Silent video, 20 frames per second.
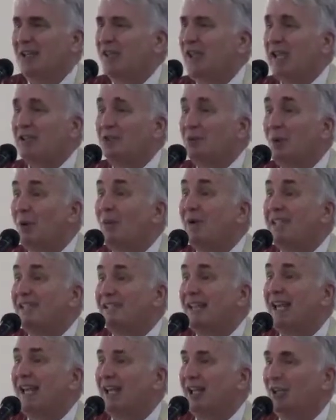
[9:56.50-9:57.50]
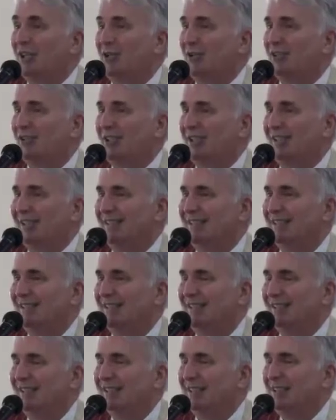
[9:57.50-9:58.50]
That's what we say, you see.
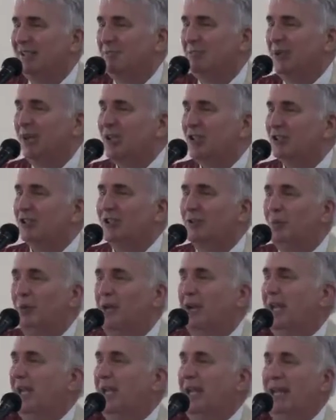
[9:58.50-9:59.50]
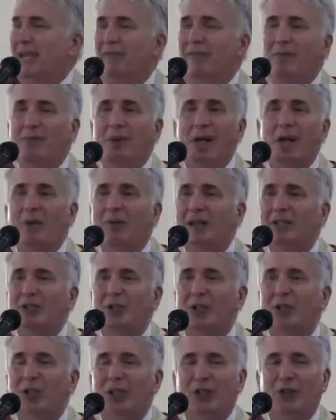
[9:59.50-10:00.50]
Because if we are
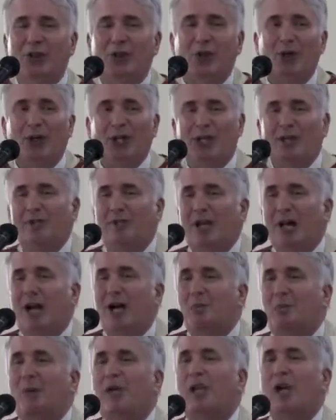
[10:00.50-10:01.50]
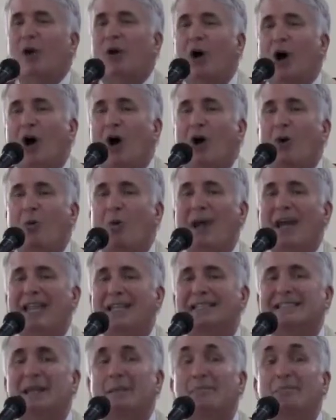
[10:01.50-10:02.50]
under the authority of God, we are
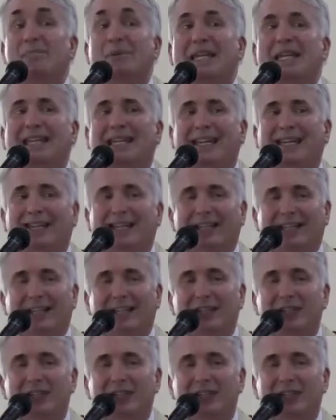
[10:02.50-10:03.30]
always being